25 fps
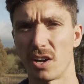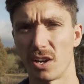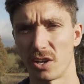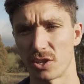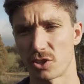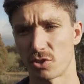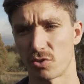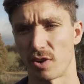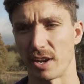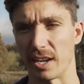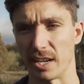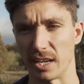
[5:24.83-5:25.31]
our
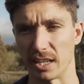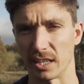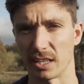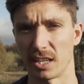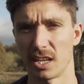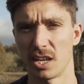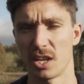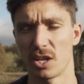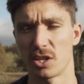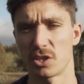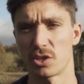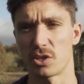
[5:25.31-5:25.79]
training
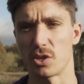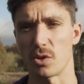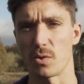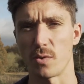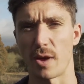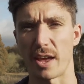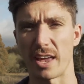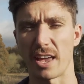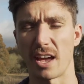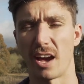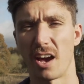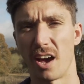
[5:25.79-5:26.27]
to
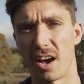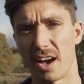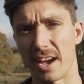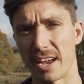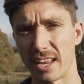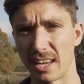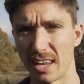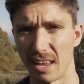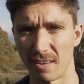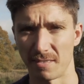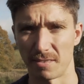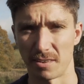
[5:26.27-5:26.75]
a
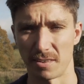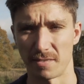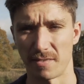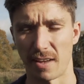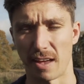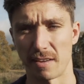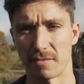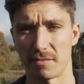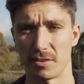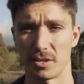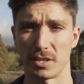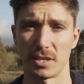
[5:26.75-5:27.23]
high level of
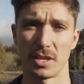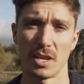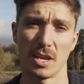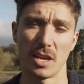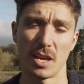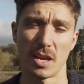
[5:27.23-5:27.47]
effort,